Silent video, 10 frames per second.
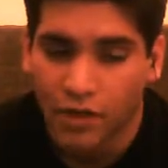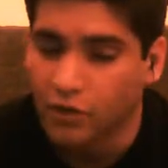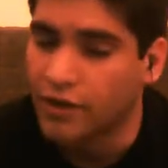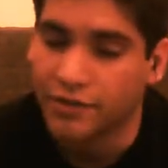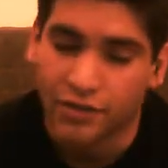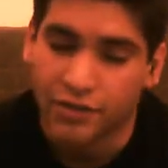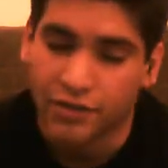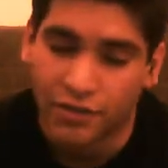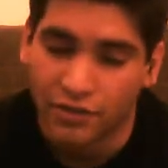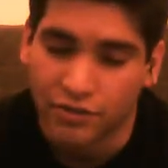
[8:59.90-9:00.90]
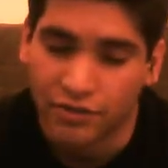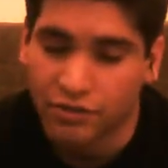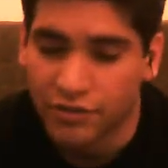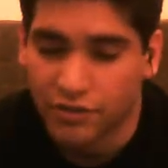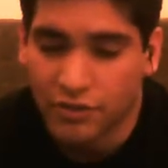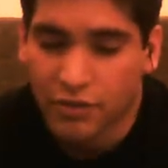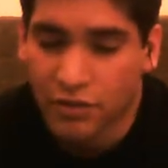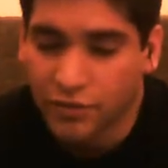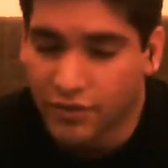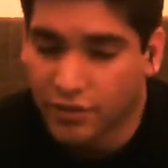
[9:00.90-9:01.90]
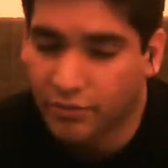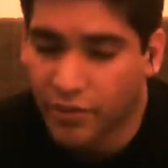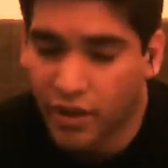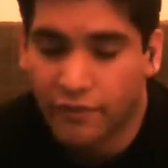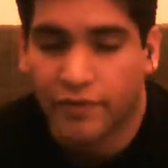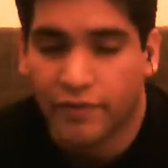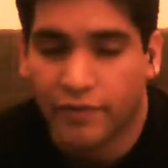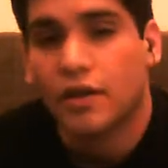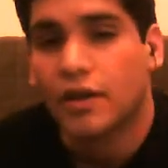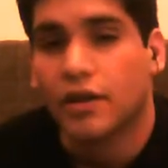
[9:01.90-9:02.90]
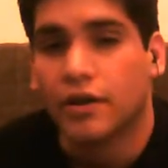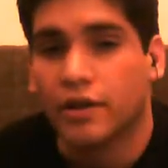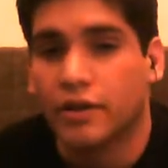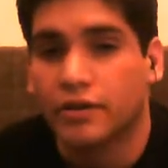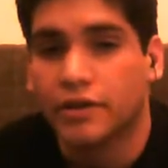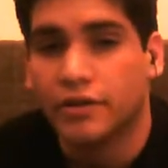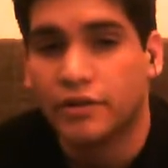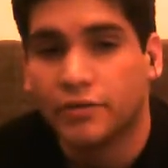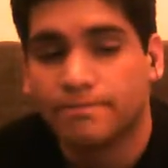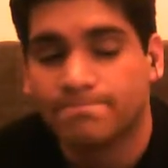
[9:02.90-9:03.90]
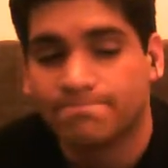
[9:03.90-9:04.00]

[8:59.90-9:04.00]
oh, and he couldn't close the pub earlier